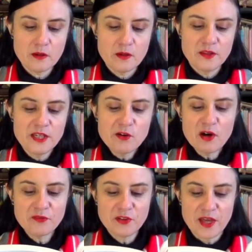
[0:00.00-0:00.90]
The year
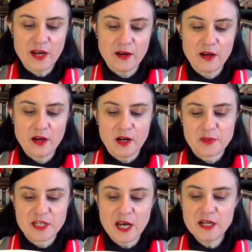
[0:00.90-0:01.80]
after that, I'm
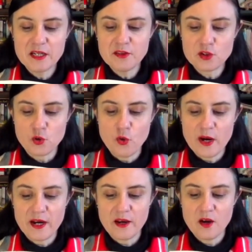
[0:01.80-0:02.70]
standing in the
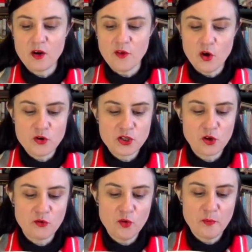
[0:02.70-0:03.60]
doorway of a hotel
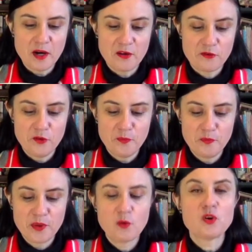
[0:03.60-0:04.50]
room bathroom,
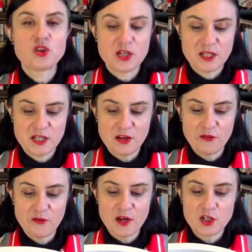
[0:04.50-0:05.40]
watching Steph
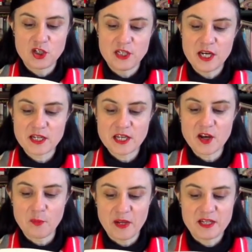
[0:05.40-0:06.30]
as she takes out a
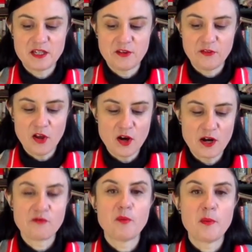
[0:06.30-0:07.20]
plastic fly
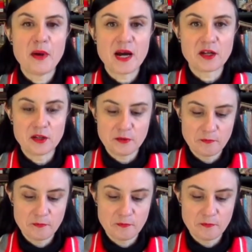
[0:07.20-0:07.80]
from a packet.